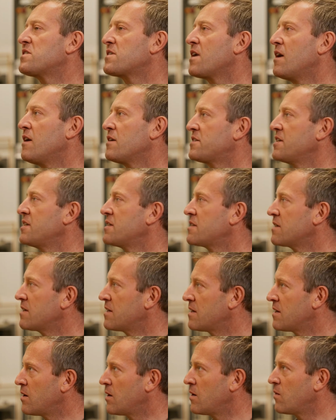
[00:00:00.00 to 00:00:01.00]
started,
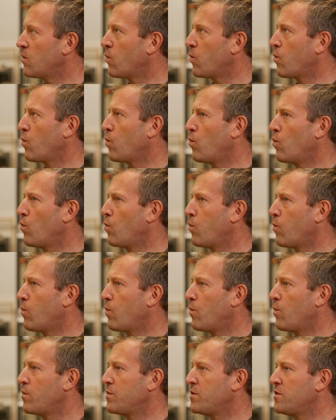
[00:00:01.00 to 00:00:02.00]

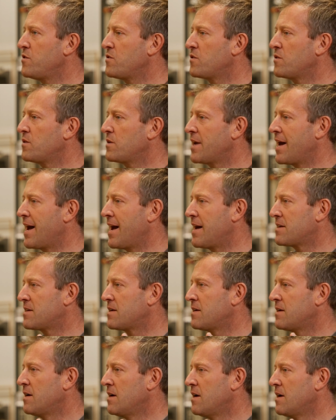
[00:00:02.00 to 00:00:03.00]
you could
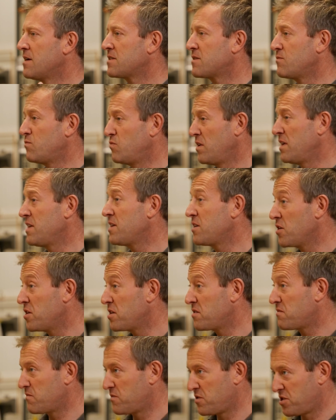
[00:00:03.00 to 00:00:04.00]
get some really
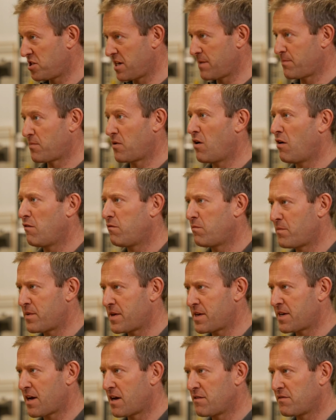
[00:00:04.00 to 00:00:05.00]
good, cheap
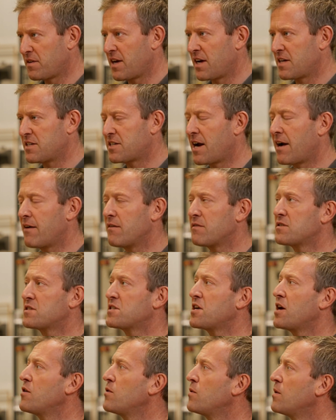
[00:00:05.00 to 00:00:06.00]
off-peak overnight tariffs.
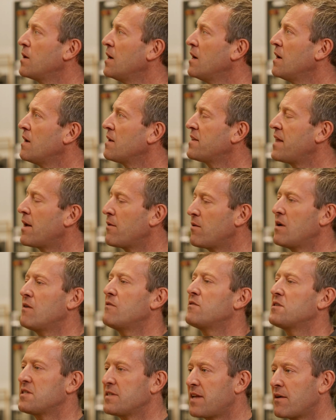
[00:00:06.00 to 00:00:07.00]
So
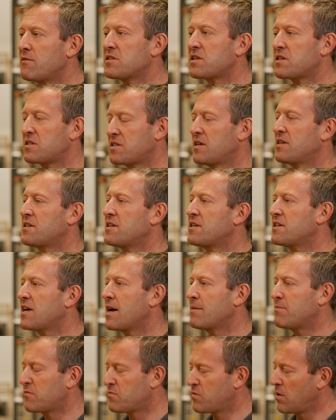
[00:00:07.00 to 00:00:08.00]
there is a certain
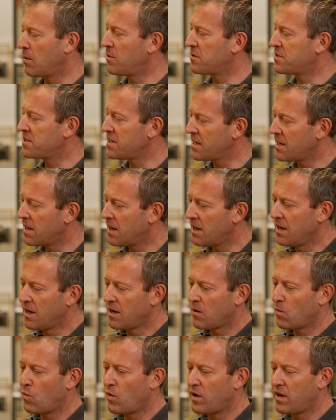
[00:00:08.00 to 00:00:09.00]
type of property
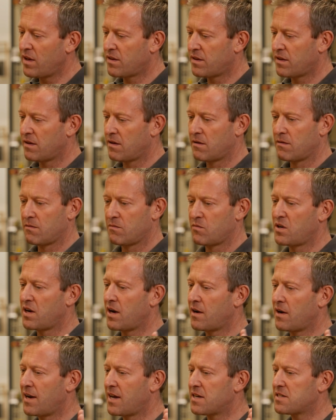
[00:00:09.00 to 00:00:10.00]
with,
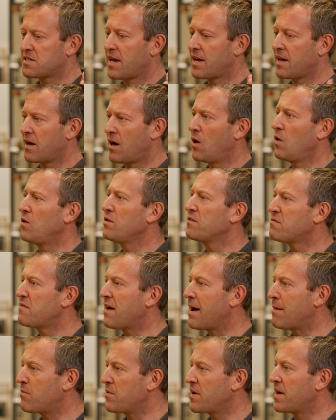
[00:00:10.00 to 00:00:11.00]
let's say older
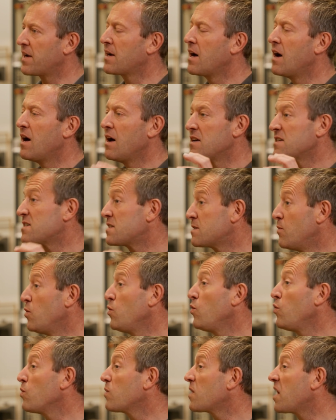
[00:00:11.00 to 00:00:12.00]
fabric,
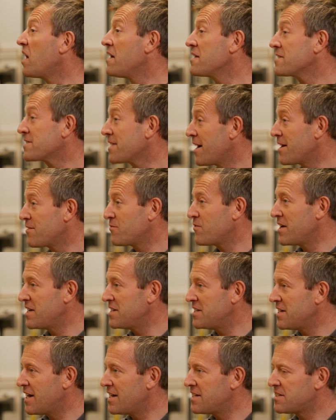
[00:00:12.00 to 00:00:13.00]
small cast iron
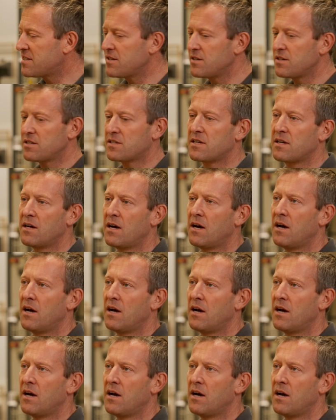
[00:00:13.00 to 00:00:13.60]
radiators,